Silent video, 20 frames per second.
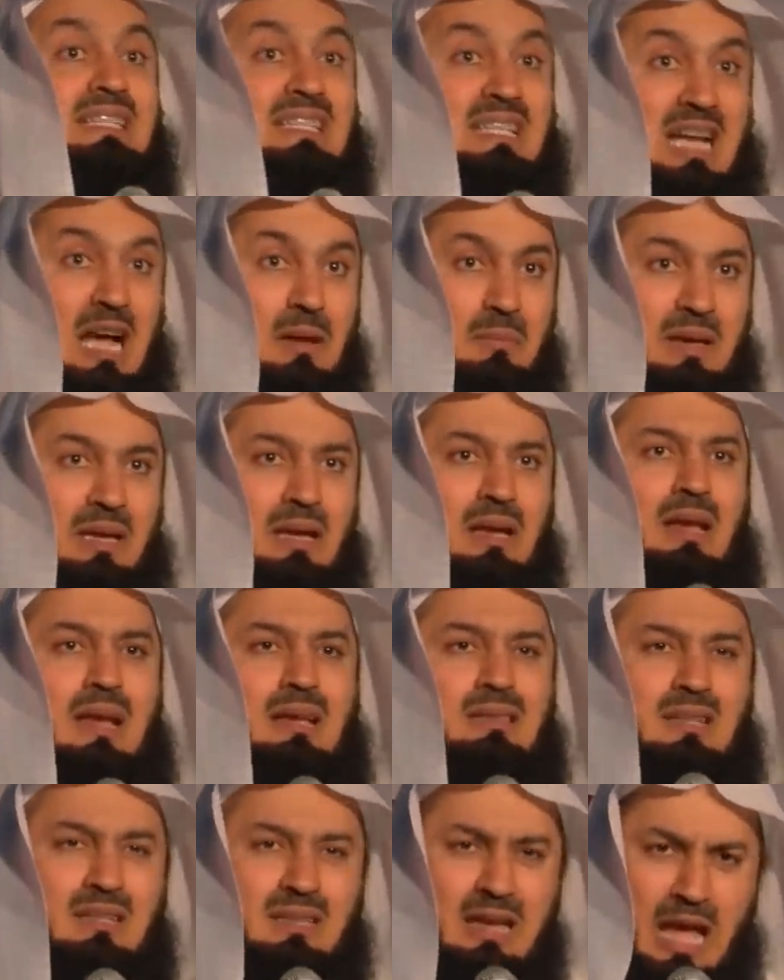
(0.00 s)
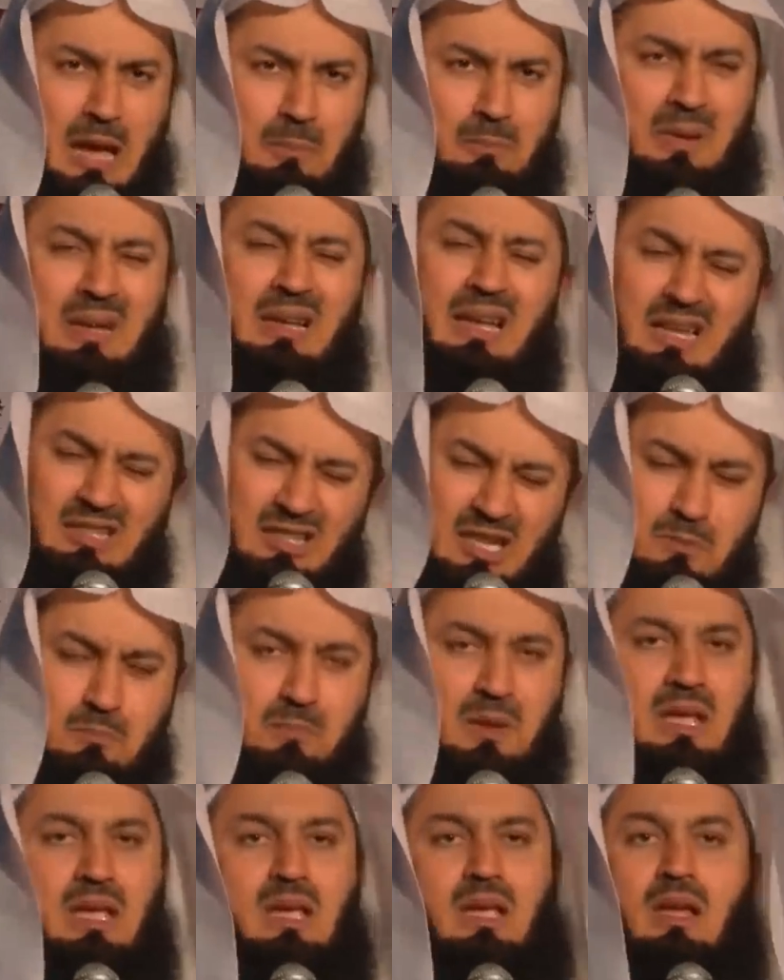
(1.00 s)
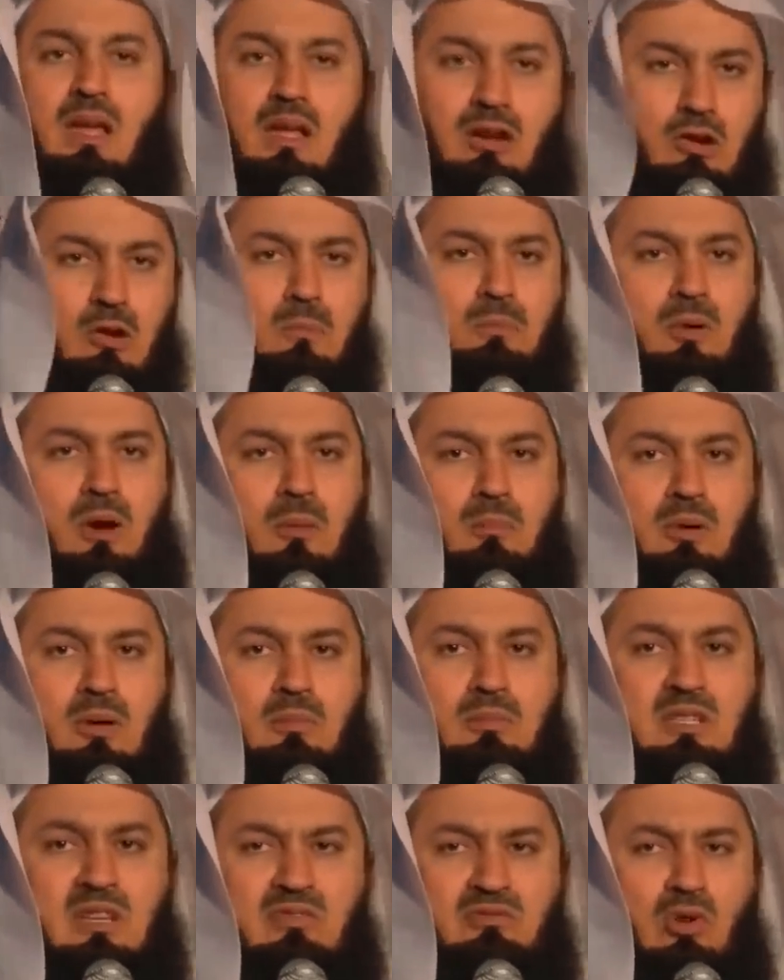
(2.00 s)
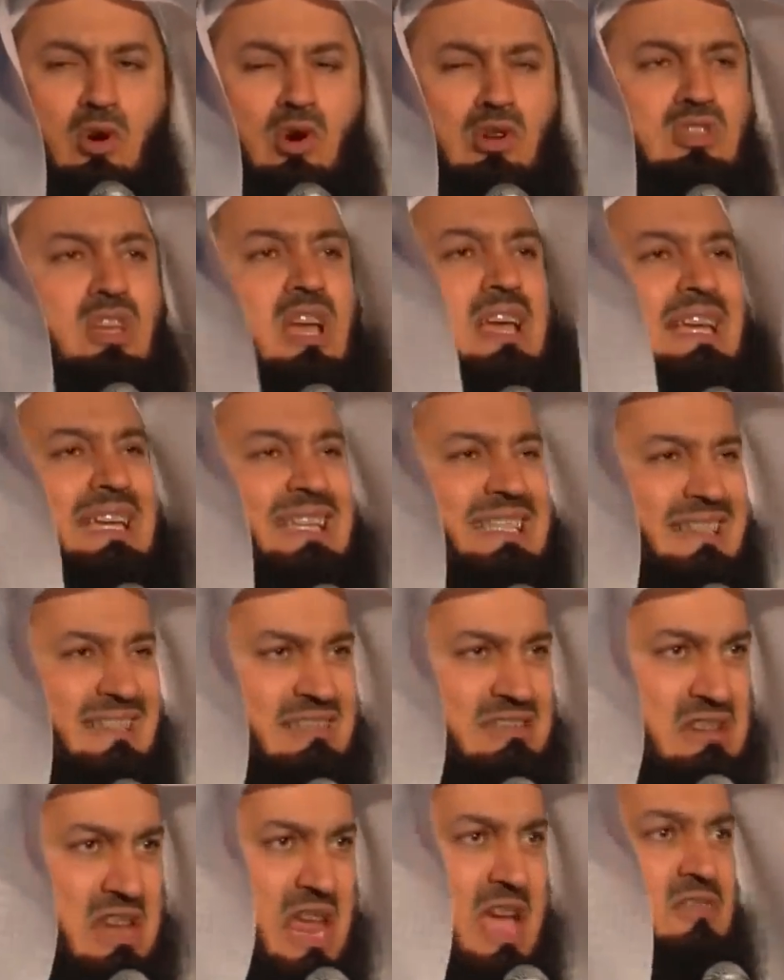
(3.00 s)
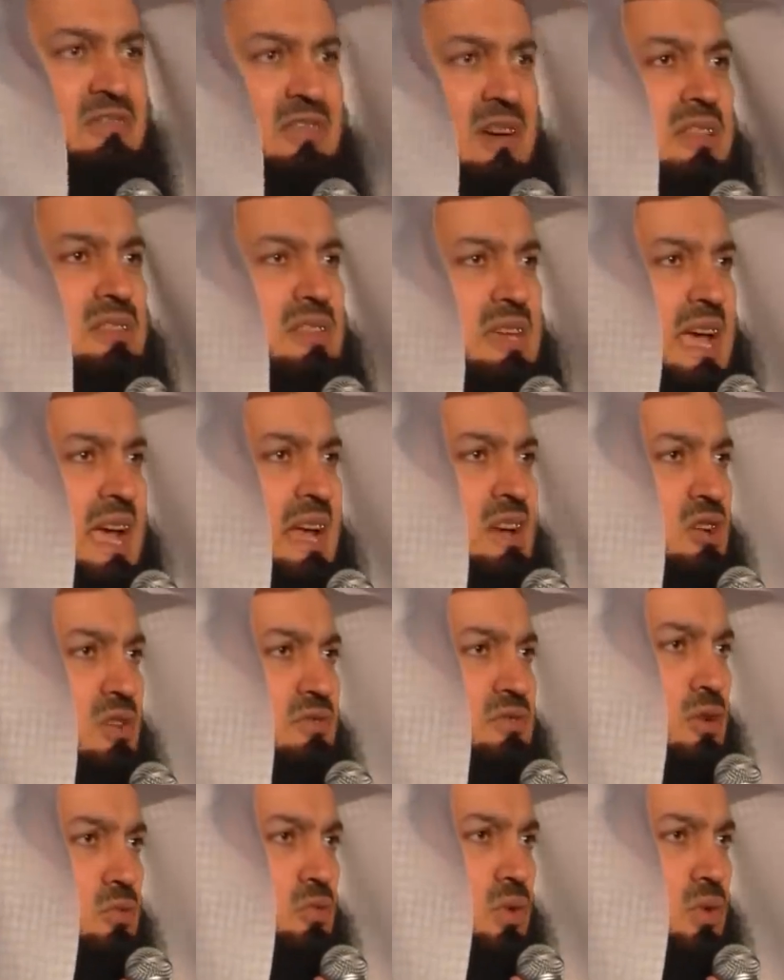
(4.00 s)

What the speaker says: it's coming. Let it happen. Let it be. No problem. Divorce is never the end of